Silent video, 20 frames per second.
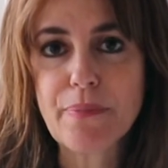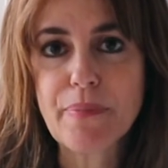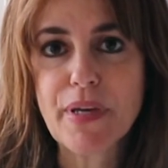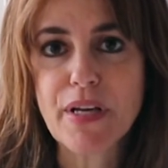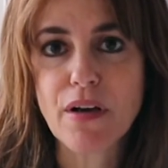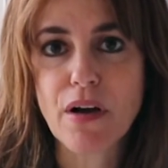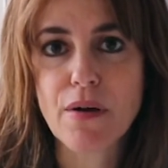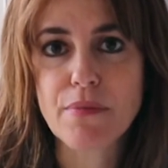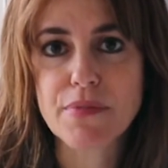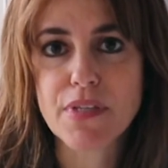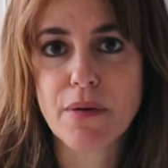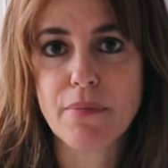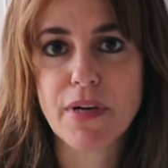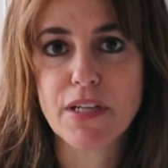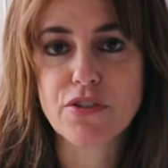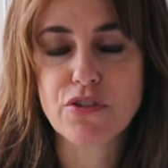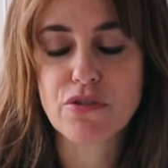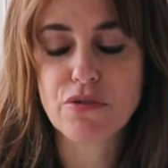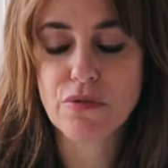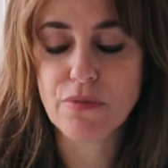becomes a
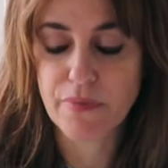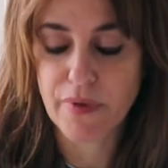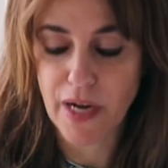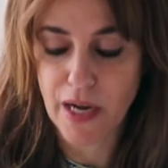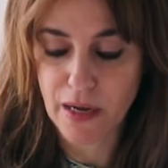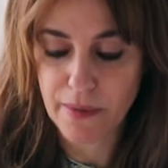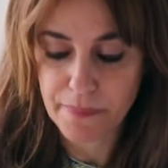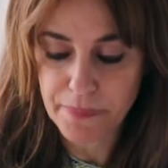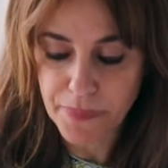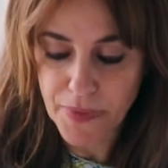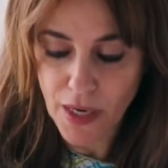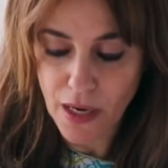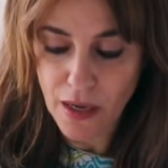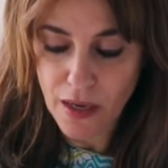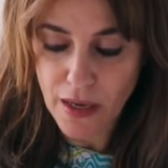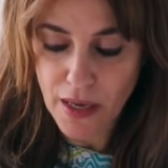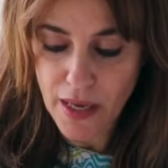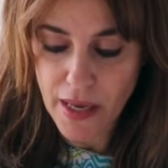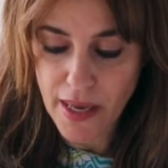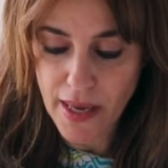Baal Tshuva,
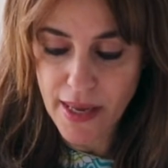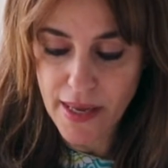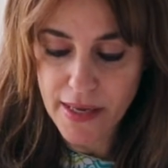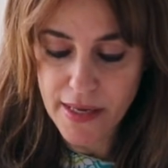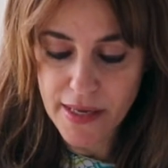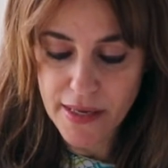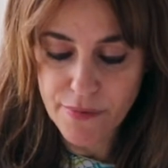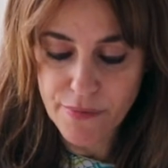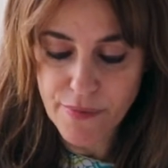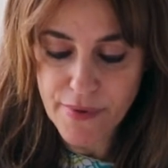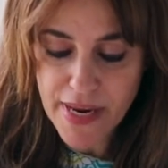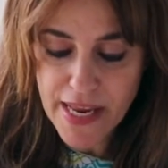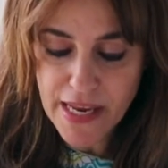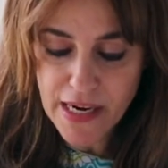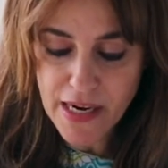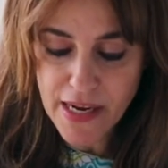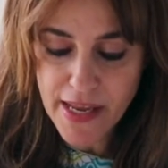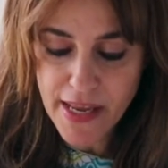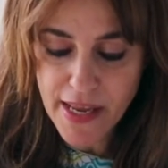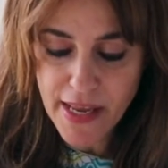it
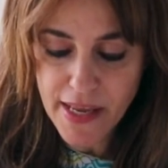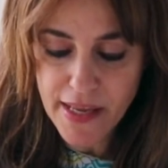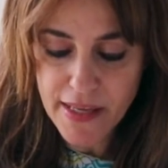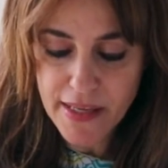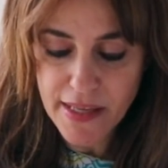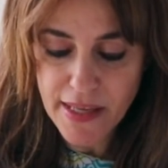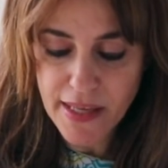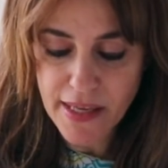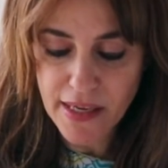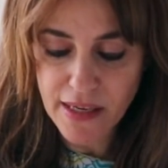really